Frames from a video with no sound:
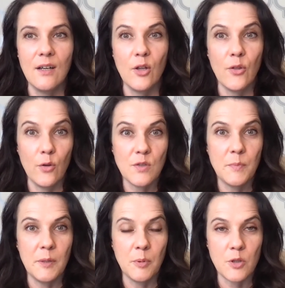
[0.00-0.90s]
those
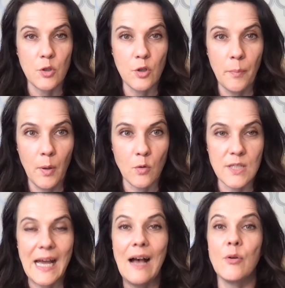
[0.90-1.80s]
people to your post,
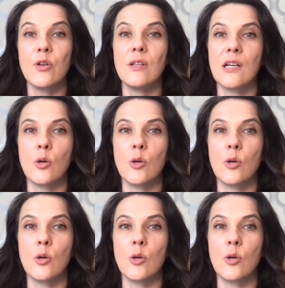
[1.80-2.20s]
how you're gonna